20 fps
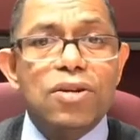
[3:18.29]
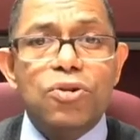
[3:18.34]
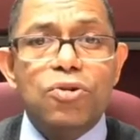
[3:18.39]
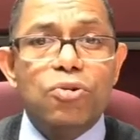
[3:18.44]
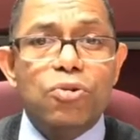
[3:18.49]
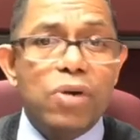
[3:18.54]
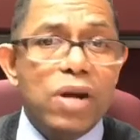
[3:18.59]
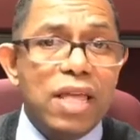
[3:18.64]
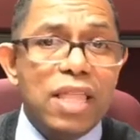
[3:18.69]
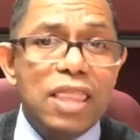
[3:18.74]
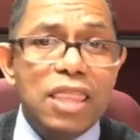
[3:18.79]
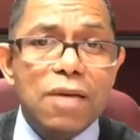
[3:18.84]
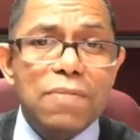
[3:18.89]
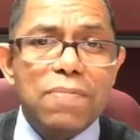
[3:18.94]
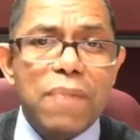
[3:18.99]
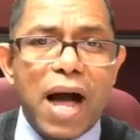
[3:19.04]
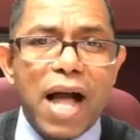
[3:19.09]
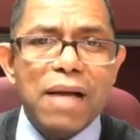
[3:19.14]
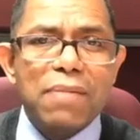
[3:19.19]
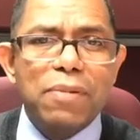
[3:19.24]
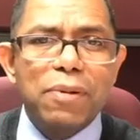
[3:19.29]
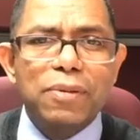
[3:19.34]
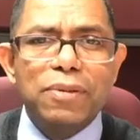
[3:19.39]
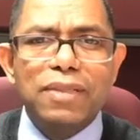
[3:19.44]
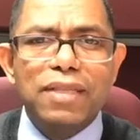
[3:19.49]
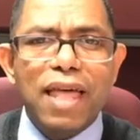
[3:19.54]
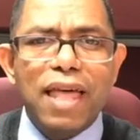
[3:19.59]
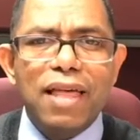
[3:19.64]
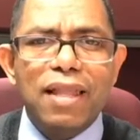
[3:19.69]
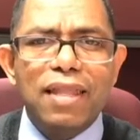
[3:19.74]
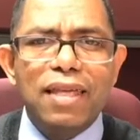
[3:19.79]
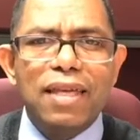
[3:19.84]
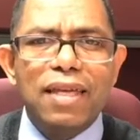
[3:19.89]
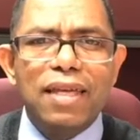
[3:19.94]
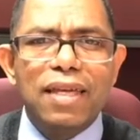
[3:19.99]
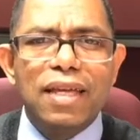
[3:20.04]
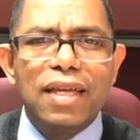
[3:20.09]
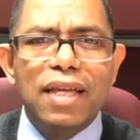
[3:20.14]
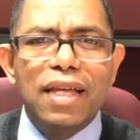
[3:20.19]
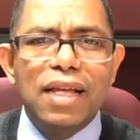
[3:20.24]
Read the Bible daily,
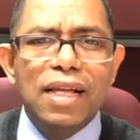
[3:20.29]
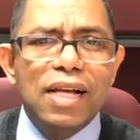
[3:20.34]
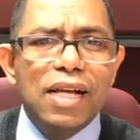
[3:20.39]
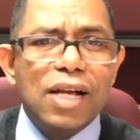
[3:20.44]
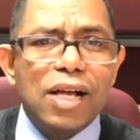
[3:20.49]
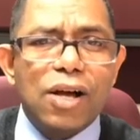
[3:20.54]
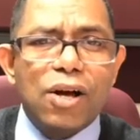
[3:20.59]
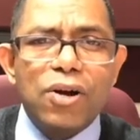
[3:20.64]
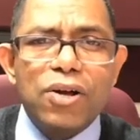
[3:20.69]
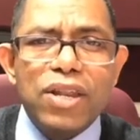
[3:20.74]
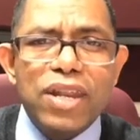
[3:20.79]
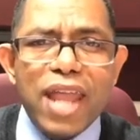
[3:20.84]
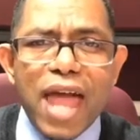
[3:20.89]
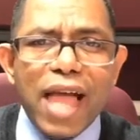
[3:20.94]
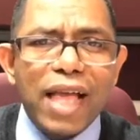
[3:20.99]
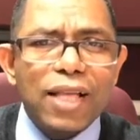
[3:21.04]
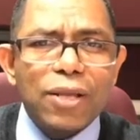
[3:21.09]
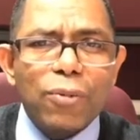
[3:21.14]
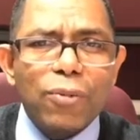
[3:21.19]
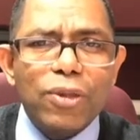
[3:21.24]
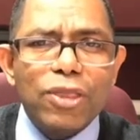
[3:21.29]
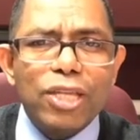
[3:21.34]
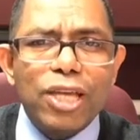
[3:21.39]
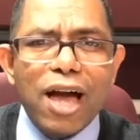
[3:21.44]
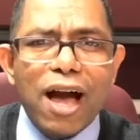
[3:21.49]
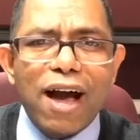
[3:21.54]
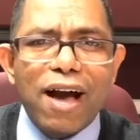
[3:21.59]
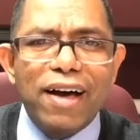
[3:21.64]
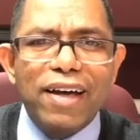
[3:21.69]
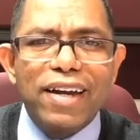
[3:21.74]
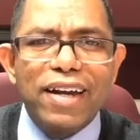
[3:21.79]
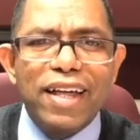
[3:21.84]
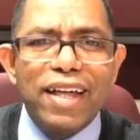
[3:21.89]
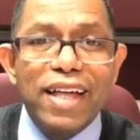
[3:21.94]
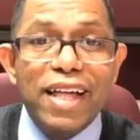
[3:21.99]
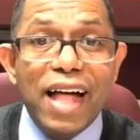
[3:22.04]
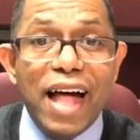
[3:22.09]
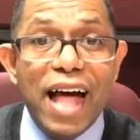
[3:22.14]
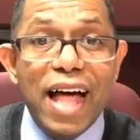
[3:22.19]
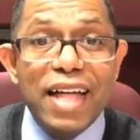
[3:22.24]
connect with God,
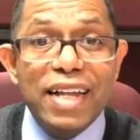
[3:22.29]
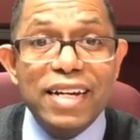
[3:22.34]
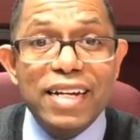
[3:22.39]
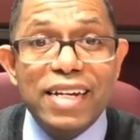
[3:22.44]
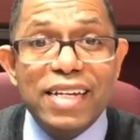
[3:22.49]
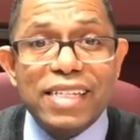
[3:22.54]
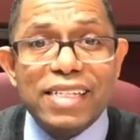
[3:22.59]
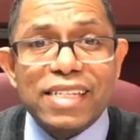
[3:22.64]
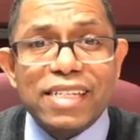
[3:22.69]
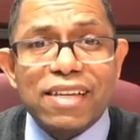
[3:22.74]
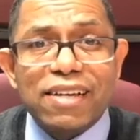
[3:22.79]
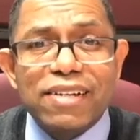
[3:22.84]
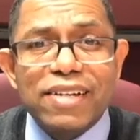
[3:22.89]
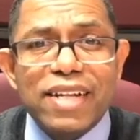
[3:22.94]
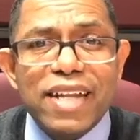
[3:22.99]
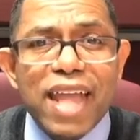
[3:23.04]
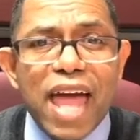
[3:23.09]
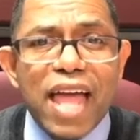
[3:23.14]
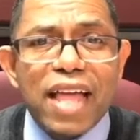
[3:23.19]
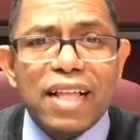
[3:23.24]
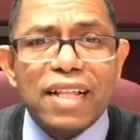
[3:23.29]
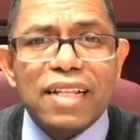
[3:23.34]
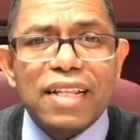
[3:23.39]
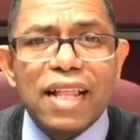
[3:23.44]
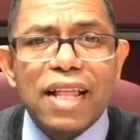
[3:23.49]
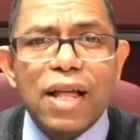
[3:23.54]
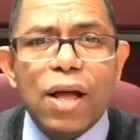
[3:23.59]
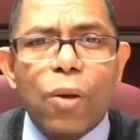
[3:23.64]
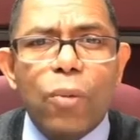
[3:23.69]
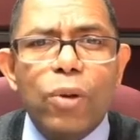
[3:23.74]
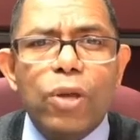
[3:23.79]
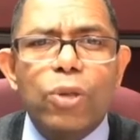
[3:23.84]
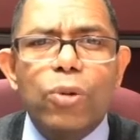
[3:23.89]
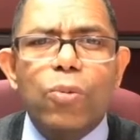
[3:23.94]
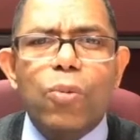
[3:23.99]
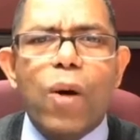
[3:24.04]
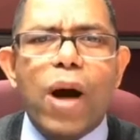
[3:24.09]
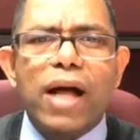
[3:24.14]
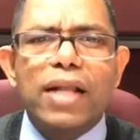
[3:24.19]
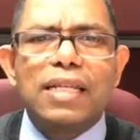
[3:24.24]
and disconnect with
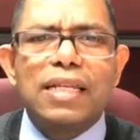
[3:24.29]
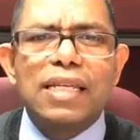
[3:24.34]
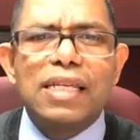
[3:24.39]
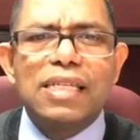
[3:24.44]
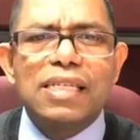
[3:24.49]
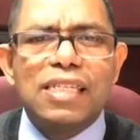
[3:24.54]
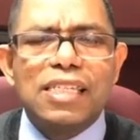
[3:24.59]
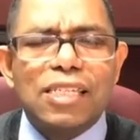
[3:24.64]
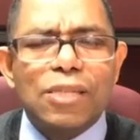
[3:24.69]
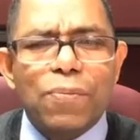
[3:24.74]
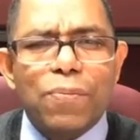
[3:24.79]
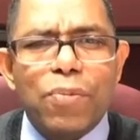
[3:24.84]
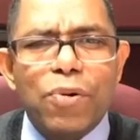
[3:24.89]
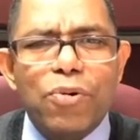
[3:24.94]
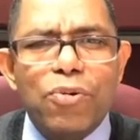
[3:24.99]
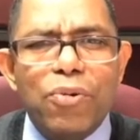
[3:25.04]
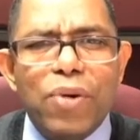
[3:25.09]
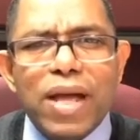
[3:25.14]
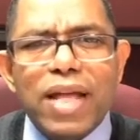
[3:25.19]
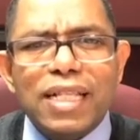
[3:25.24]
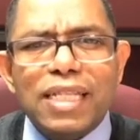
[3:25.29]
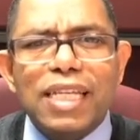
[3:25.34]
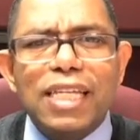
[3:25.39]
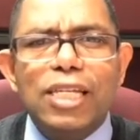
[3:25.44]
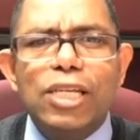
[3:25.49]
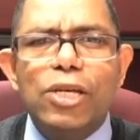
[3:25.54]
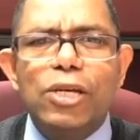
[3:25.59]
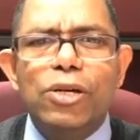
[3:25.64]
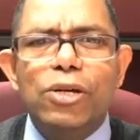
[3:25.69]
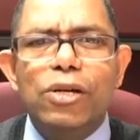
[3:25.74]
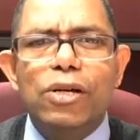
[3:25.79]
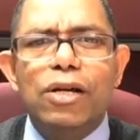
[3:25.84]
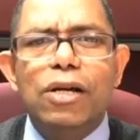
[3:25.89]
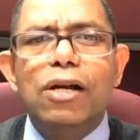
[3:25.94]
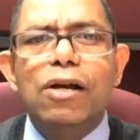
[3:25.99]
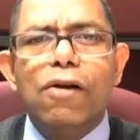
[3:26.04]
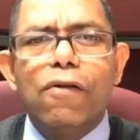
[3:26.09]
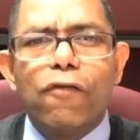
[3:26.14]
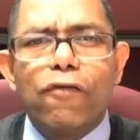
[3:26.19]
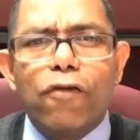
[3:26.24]
what is separating you
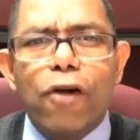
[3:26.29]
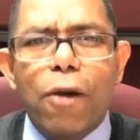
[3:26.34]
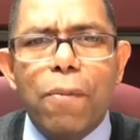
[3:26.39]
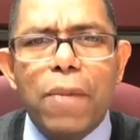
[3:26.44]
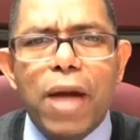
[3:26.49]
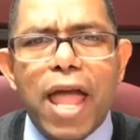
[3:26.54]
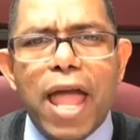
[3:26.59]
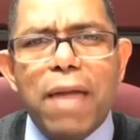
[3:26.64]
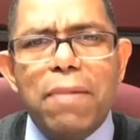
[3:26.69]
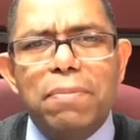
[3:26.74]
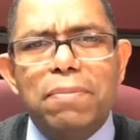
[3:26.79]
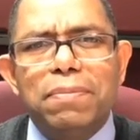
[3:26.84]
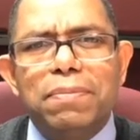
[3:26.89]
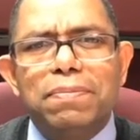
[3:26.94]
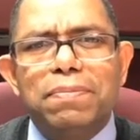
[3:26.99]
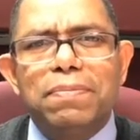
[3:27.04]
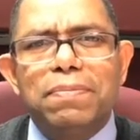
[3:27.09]
from Him.